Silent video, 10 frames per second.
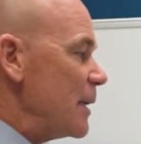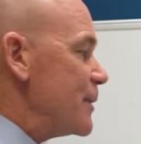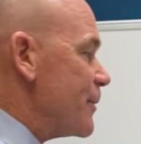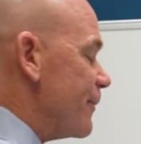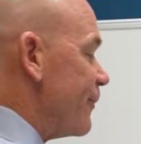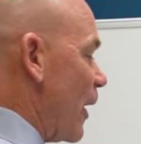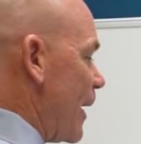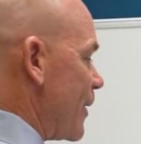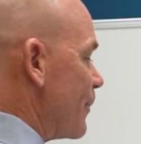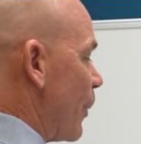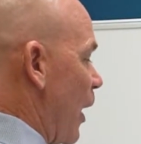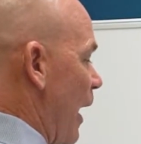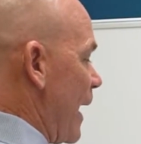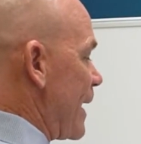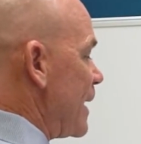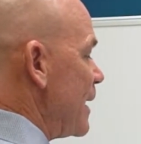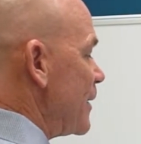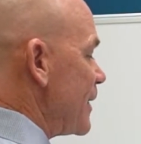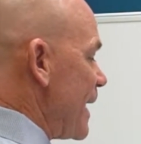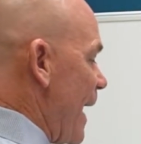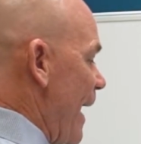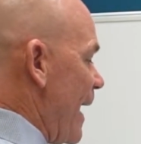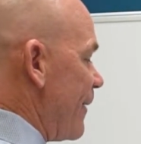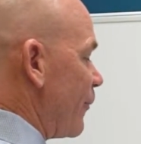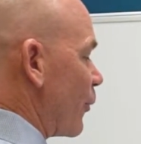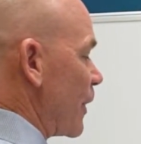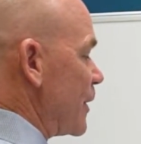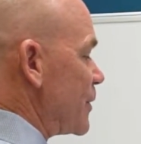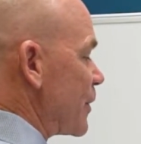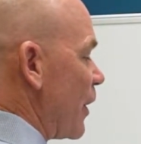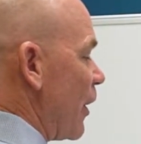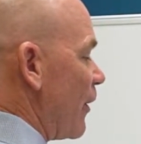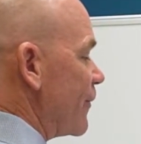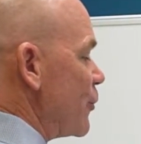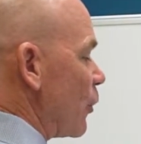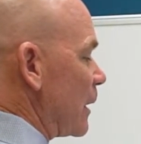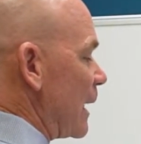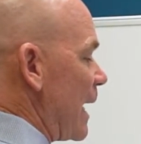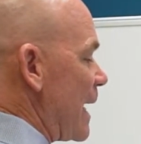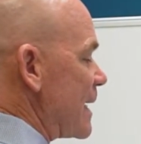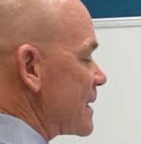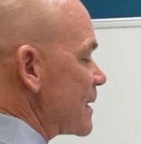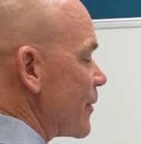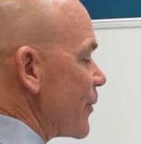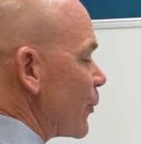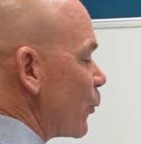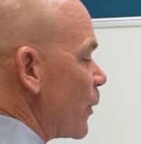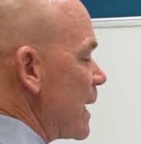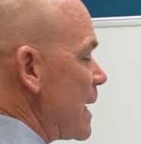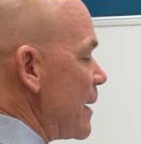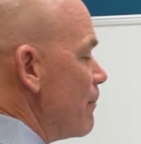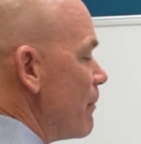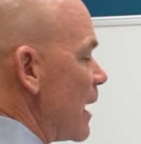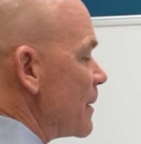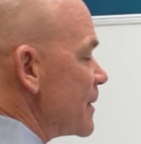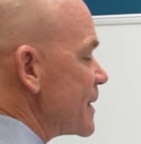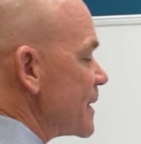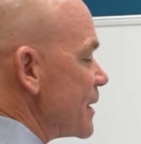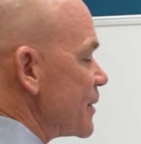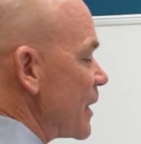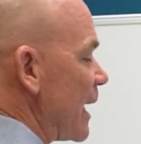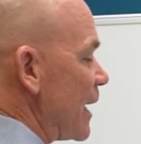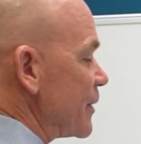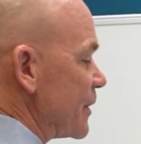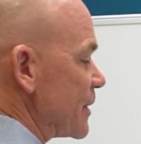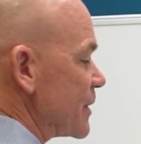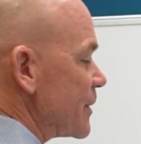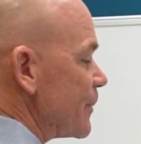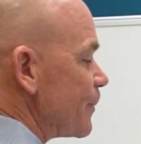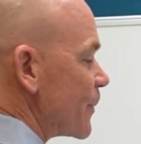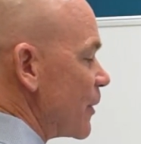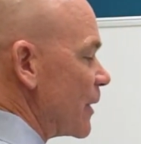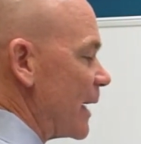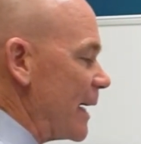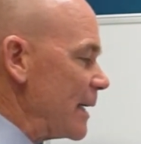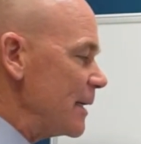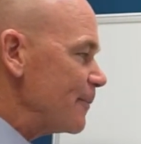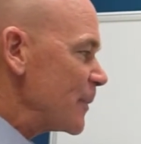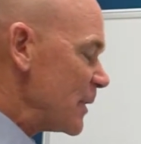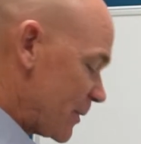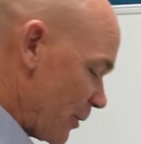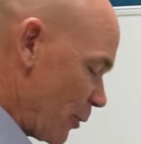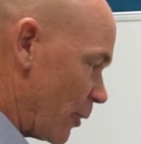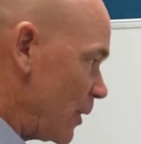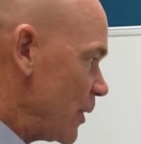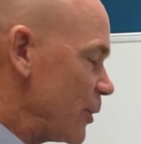divided by the average of your last 3 months charges, okay? So your